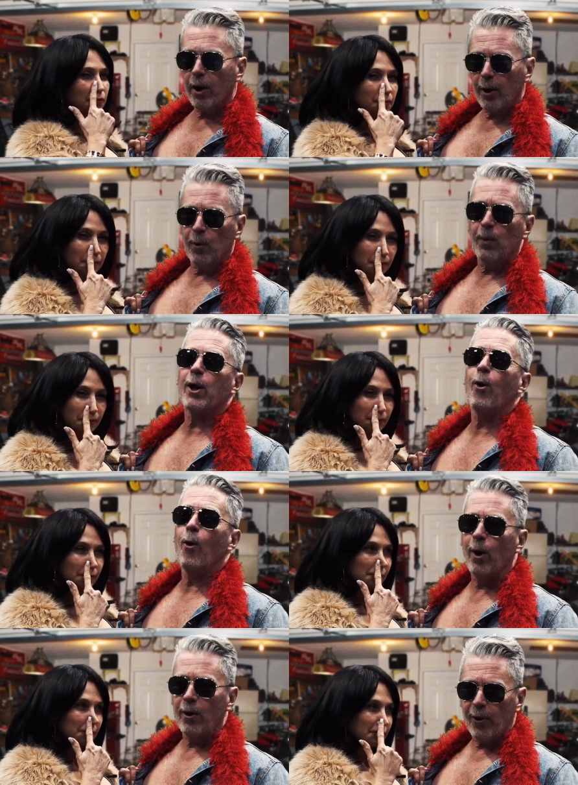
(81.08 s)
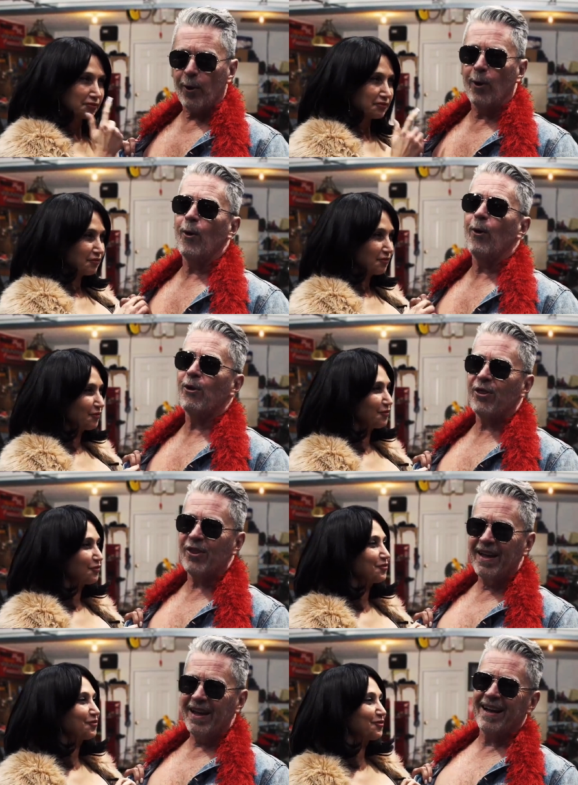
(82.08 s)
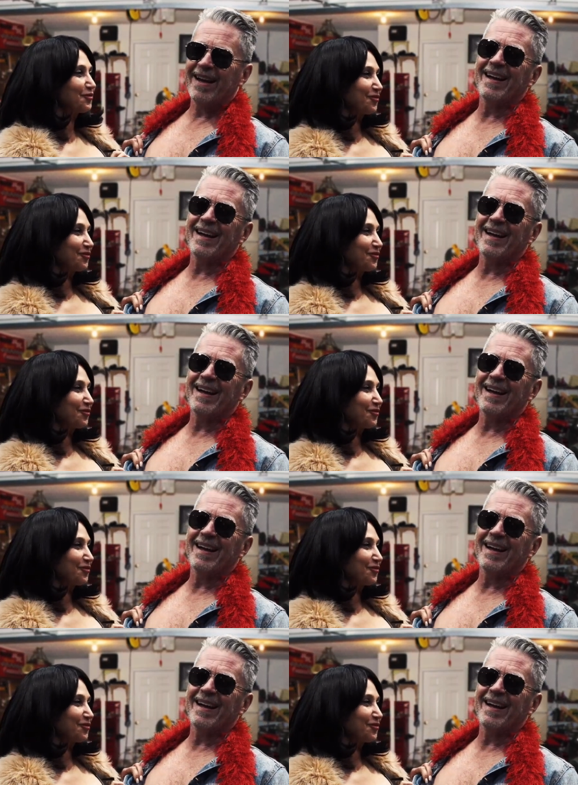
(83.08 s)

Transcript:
Speaker 1: gonna record the whole thing.